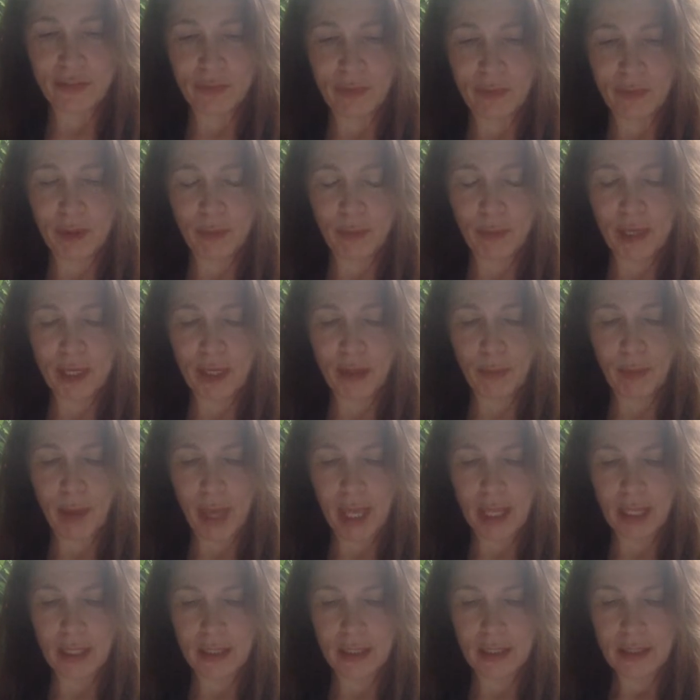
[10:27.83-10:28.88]
from the pig
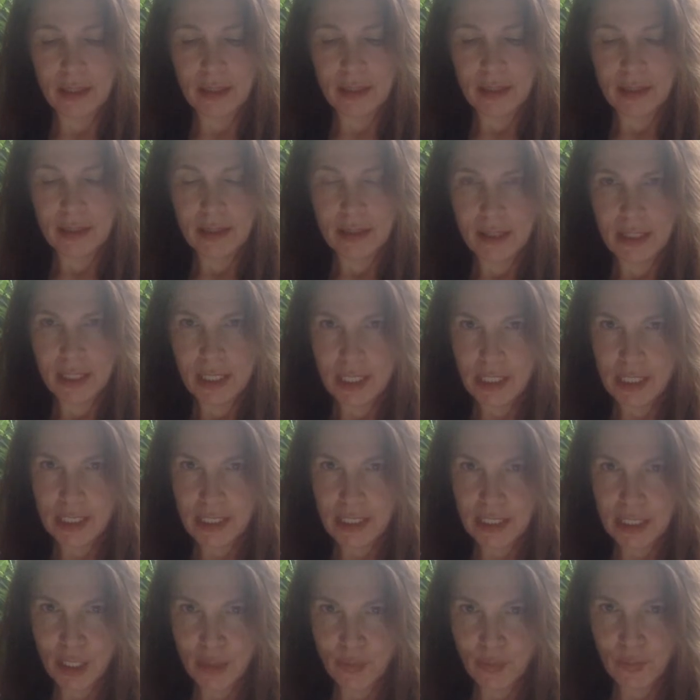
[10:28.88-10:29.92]
pen. He
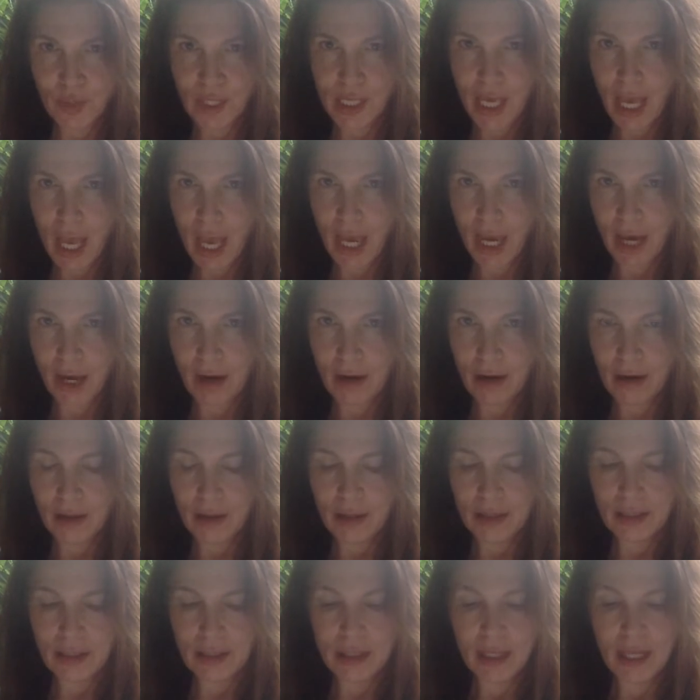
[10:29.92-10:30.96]
sniffed the air
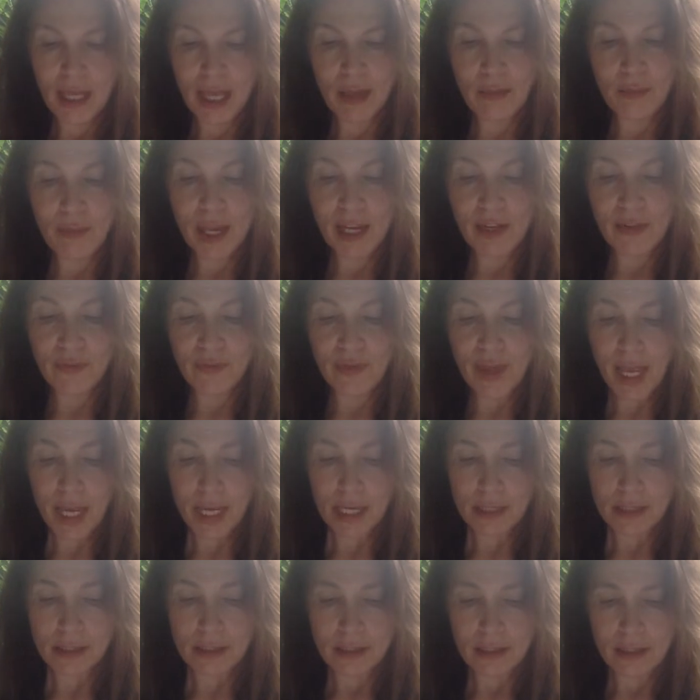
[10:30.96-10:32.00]
and made a
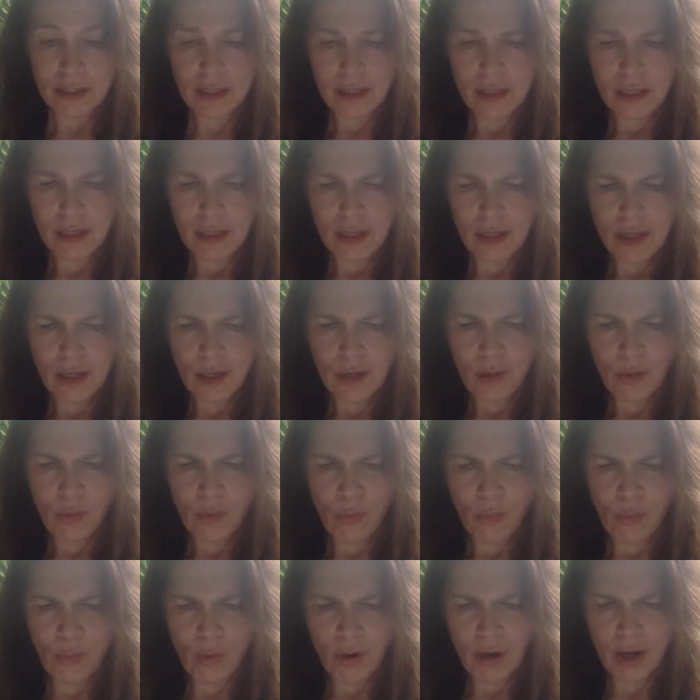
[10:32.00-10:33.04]
face.
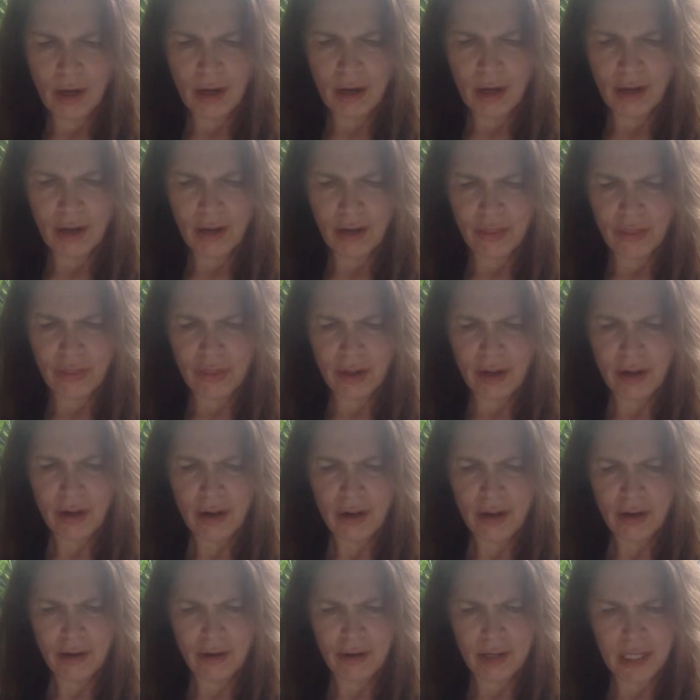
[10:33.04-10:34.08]
"What in
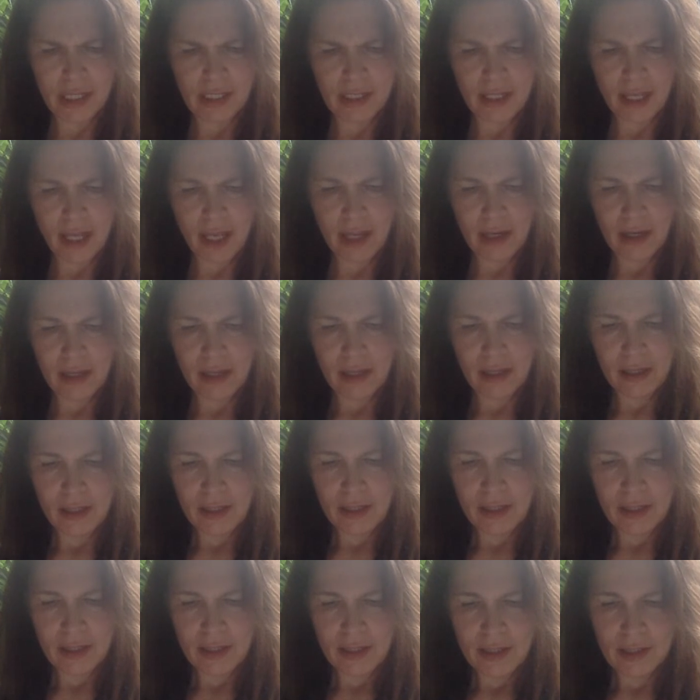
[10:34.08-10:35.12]
thunder?" he said.
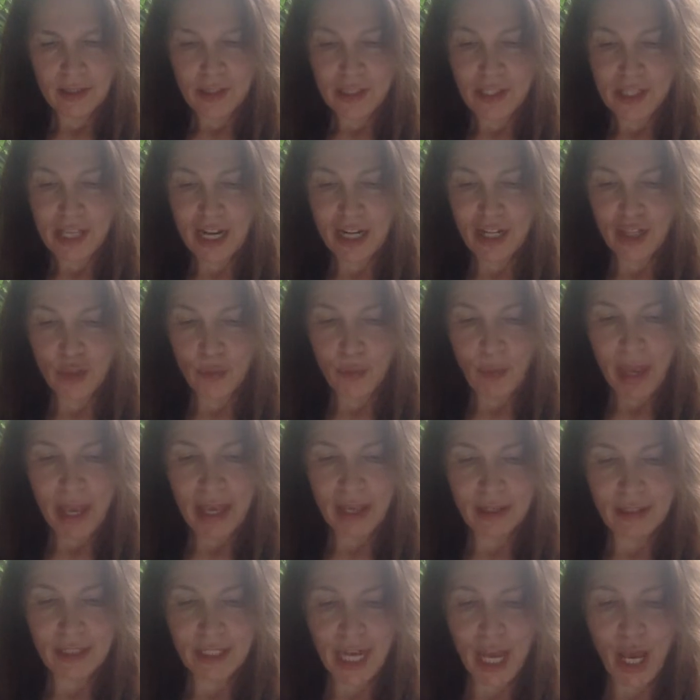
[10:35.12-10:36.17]
Setting the
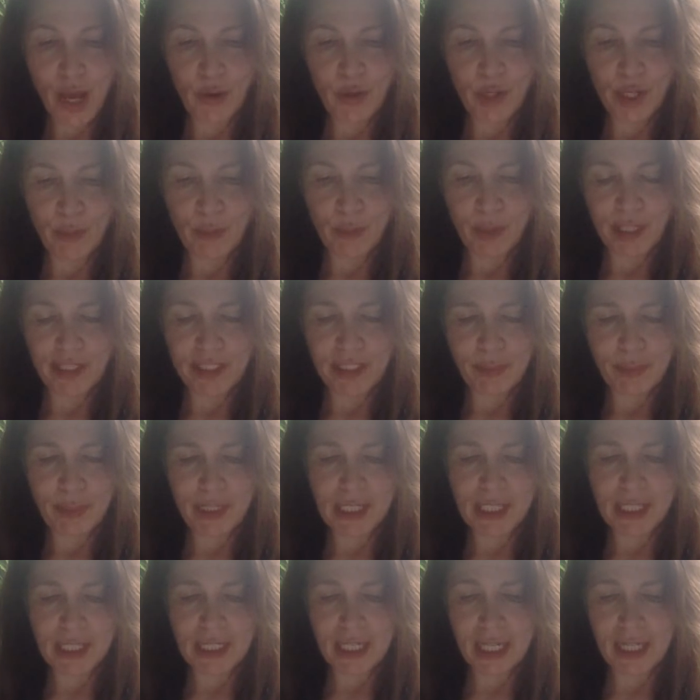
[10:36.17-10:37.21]
pail down, he picked up a
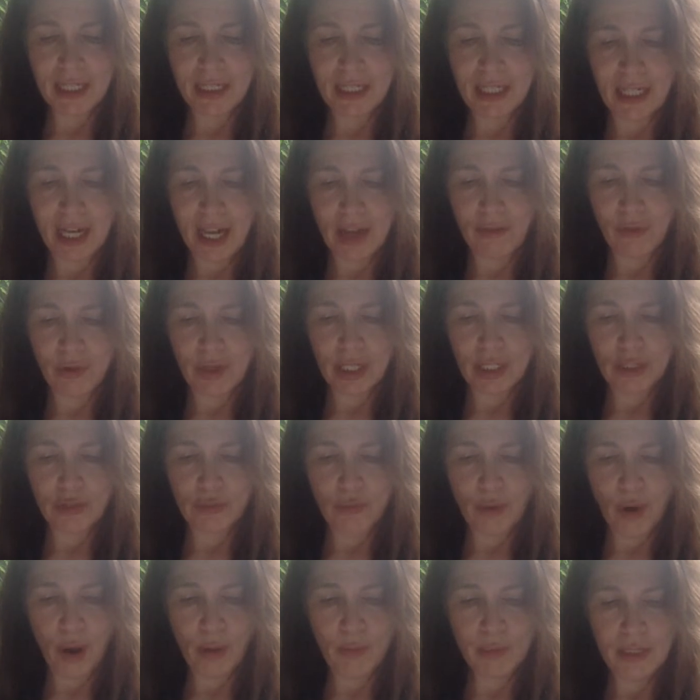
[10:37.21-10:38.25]
stick that Avery had
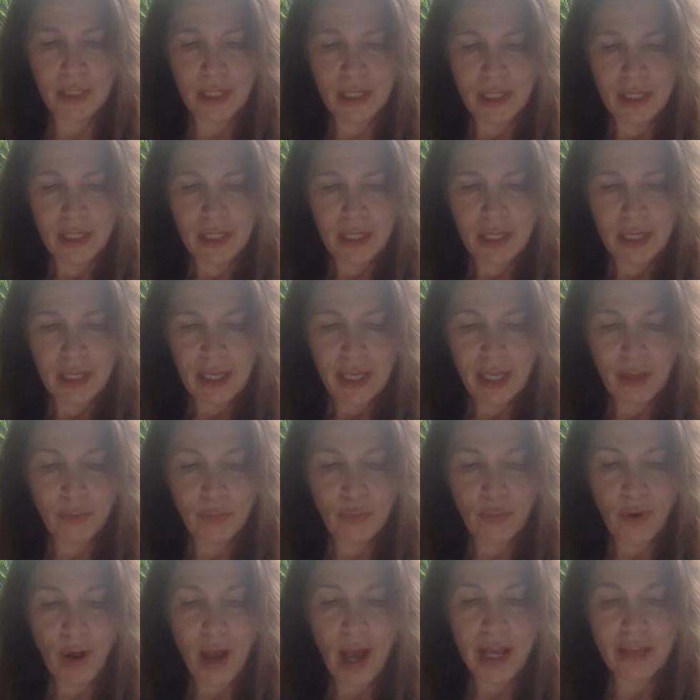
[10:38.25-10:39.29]
dropped and
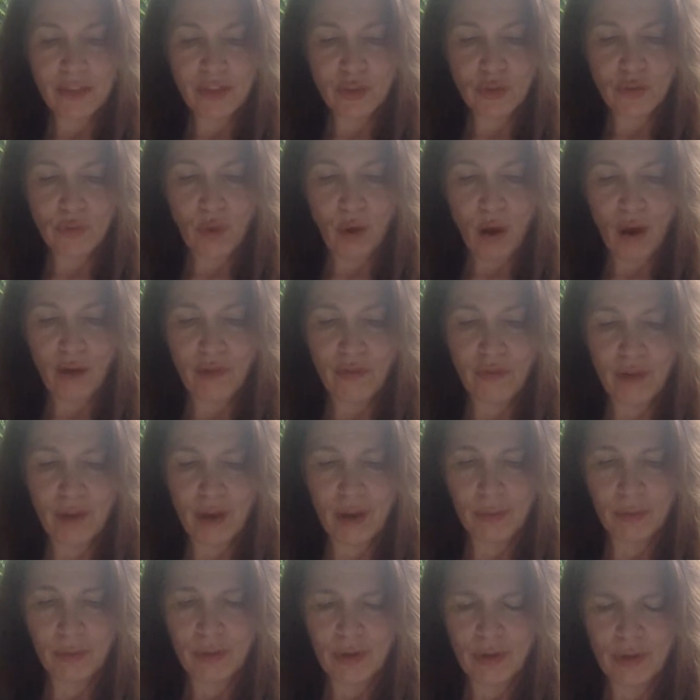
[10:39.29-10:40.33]
pried the trough
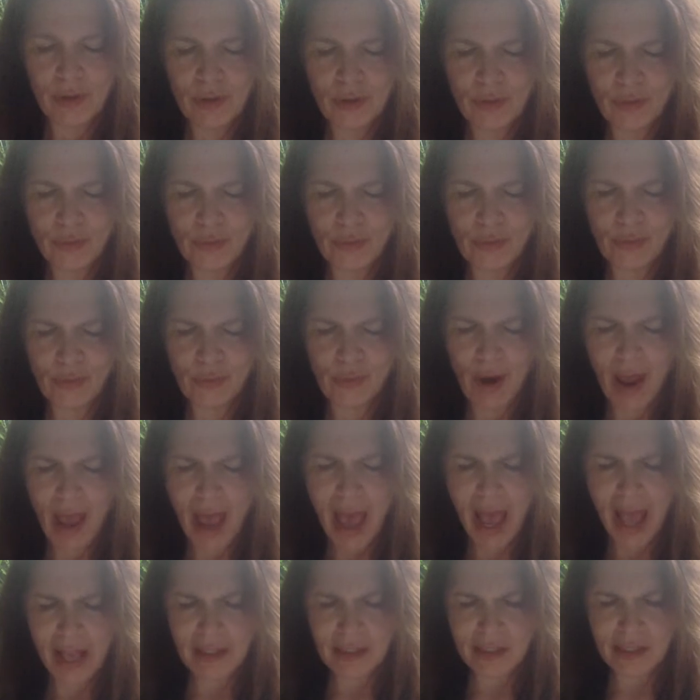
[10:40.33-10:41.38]
up.
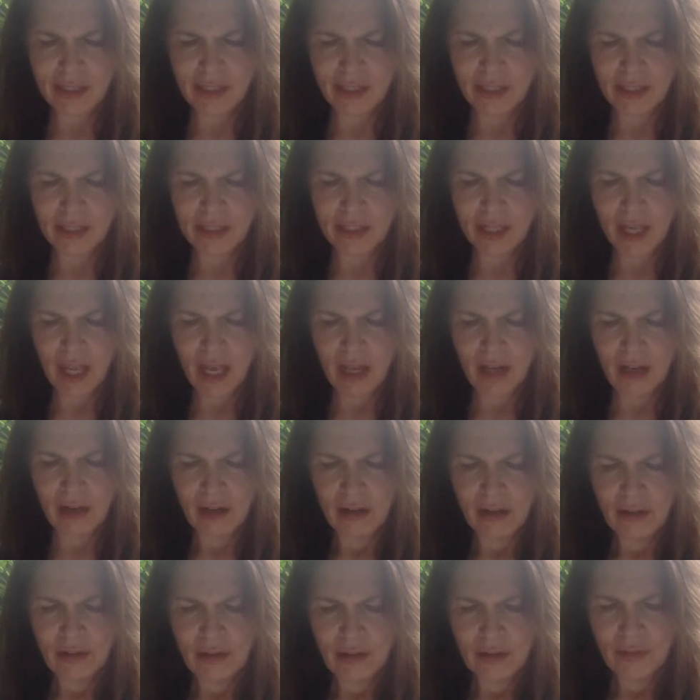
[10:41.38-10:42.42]
"Rats," he said.
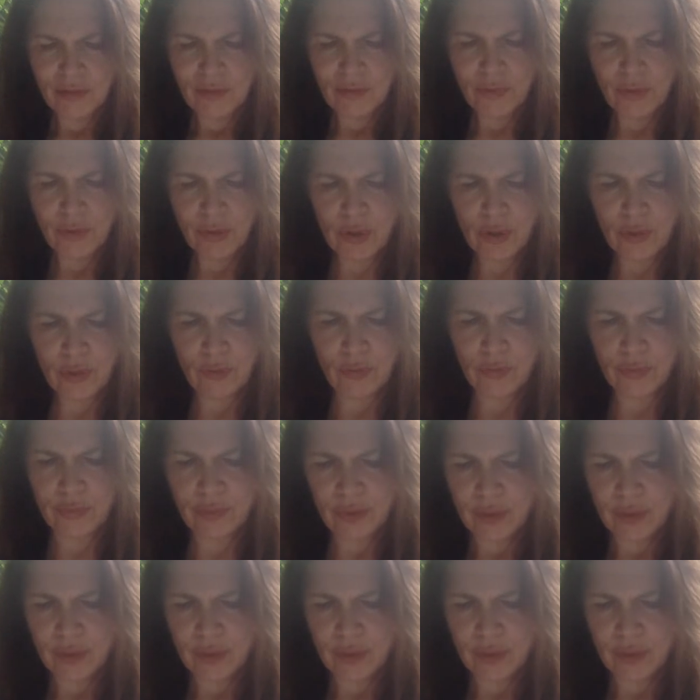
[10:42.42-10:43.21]
"Phew!